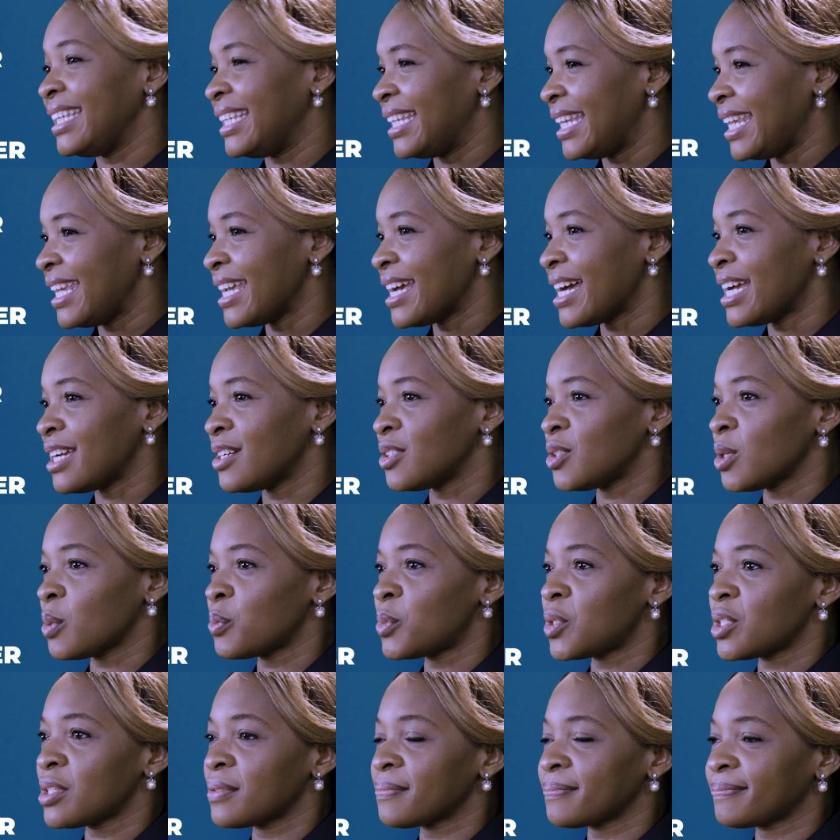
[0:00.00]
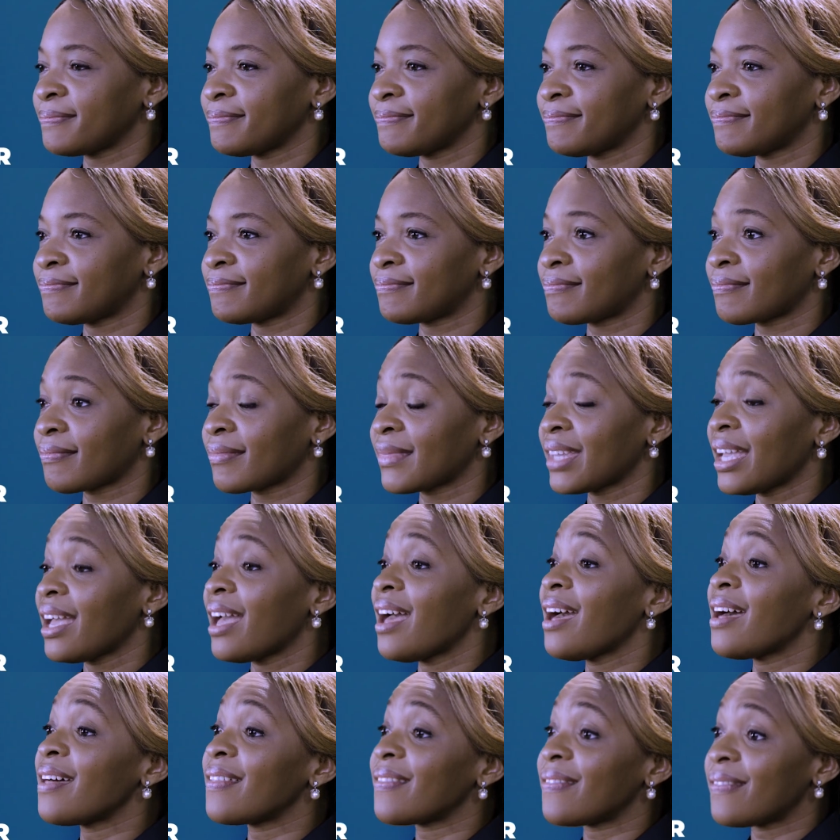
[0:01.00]
in AI adoption?
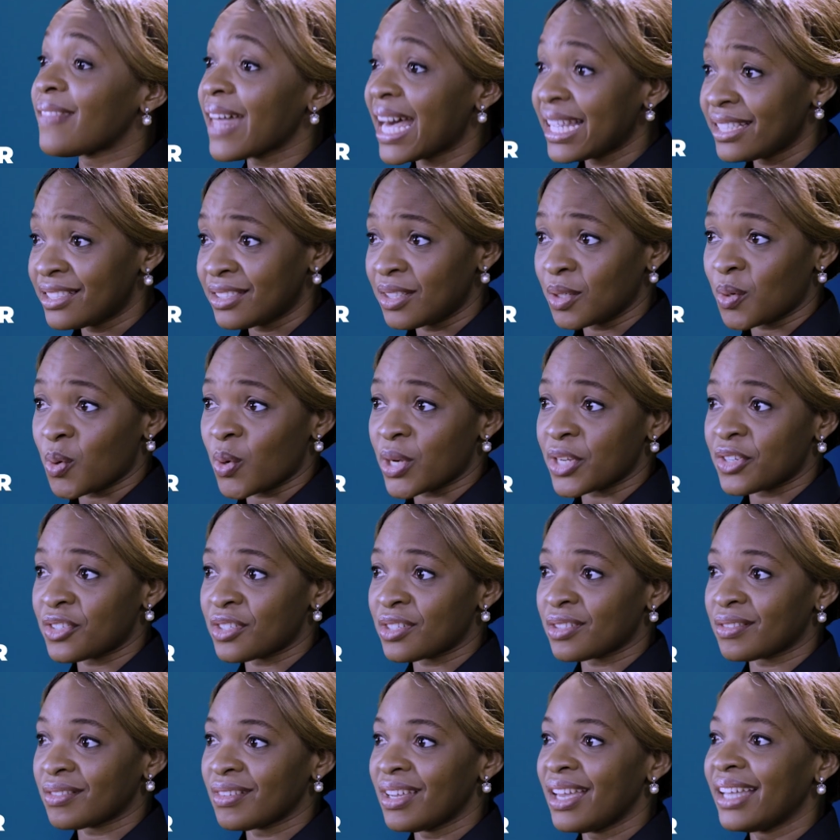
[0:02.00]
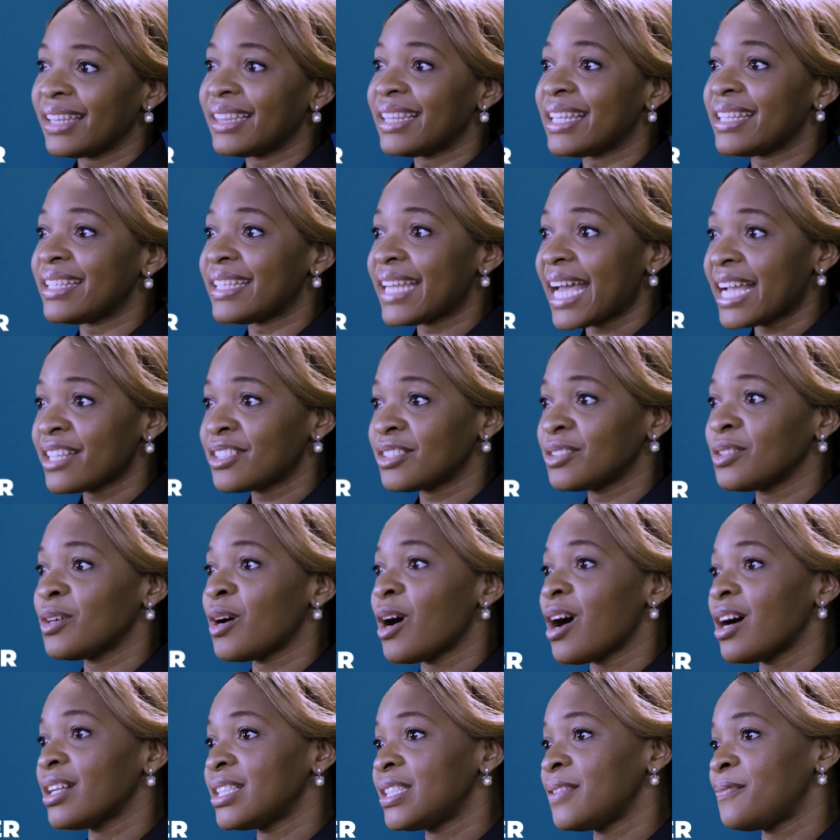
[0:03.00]
That's the question the National
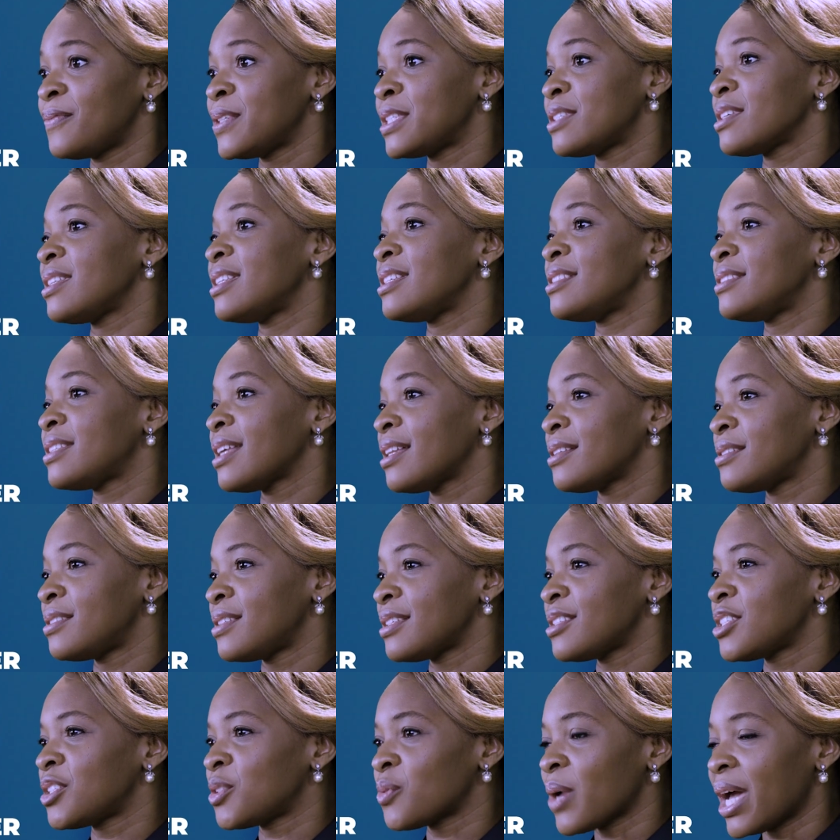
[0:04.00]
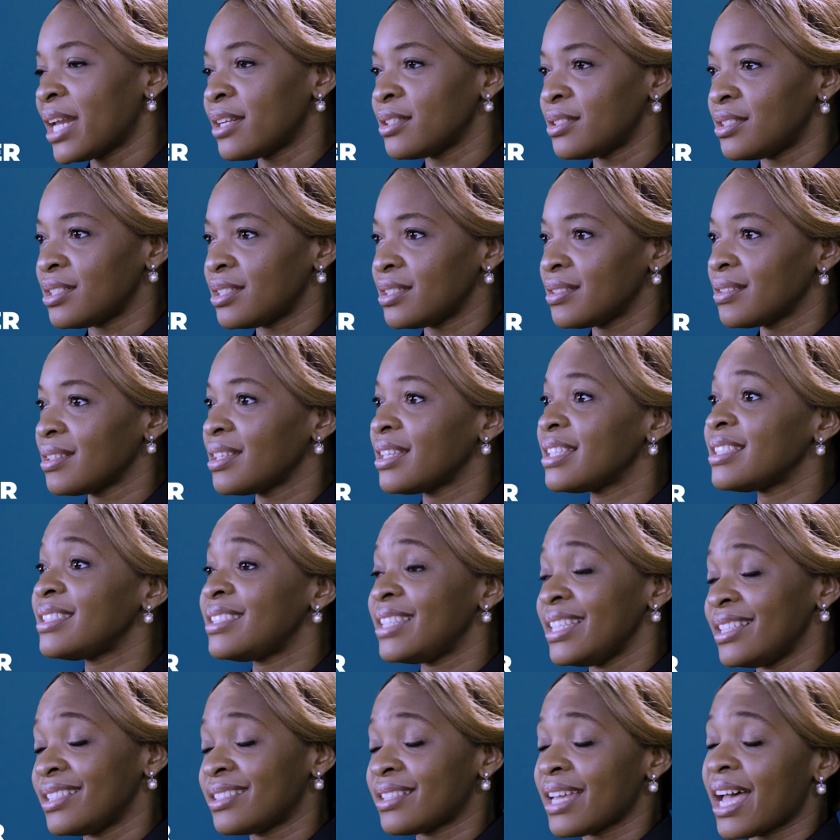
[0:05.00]
Artificial Intelligence Strategy
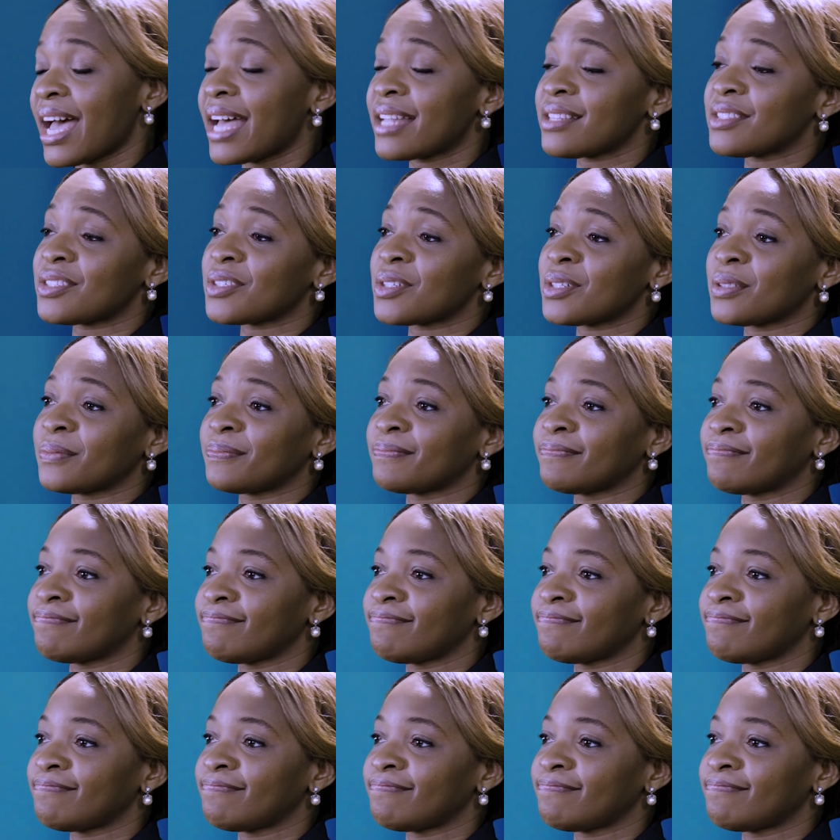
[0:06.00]
seeks to answer.